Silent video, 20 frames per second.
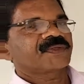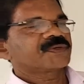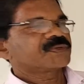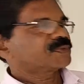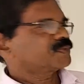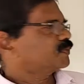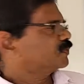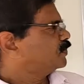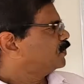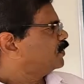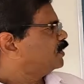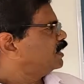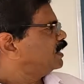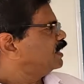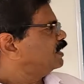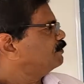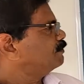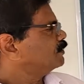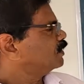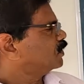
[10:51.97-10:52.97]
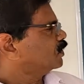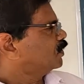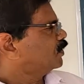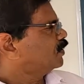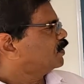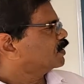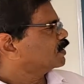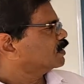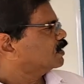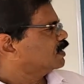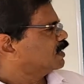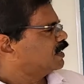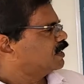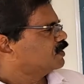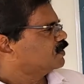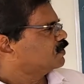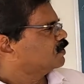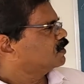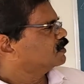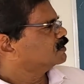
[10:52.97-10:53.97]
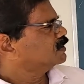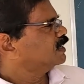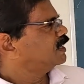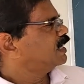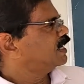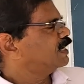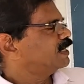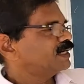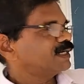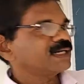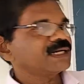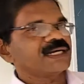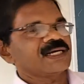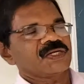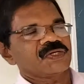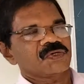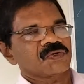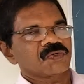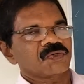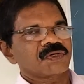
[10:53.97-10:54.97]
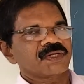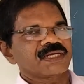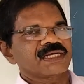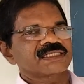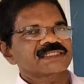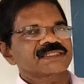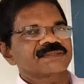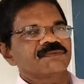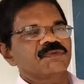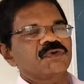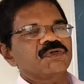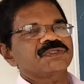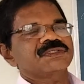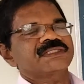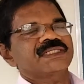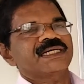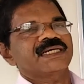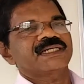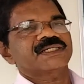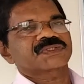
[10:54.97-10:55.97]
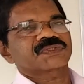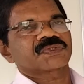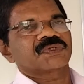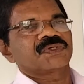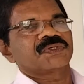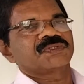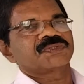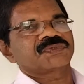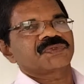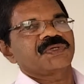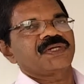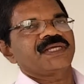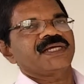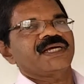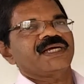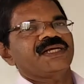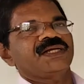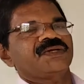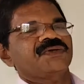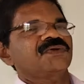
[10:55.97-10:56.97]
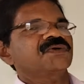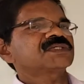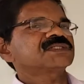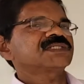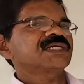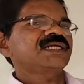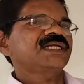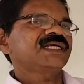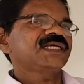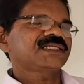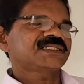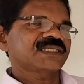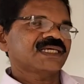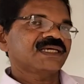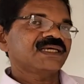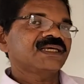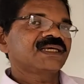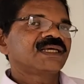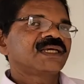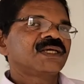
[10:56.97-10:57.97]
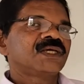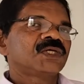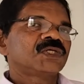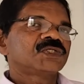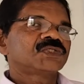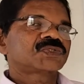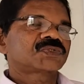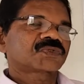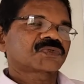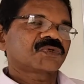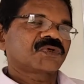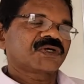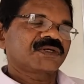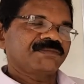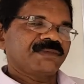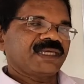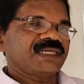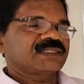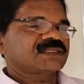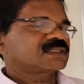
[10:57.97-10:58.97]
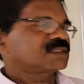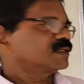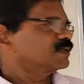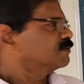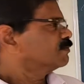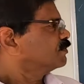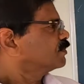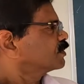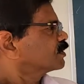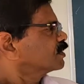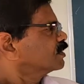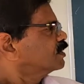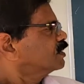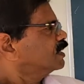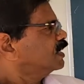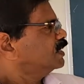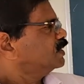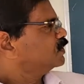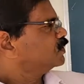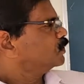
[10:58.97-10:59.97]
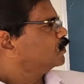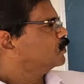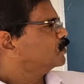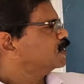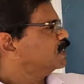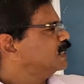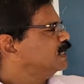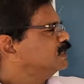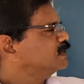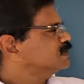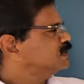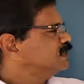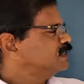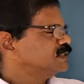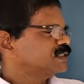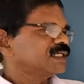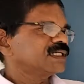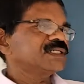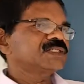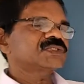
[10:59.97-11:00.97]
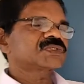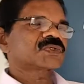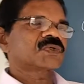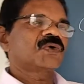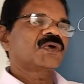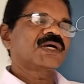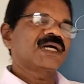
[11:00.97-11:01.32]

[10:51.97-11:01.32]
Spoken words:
sodium hydroxide and hydrochloric acid. Both are strong. Sodium hydroxide is a strong base. Hydrochloric acid is a strong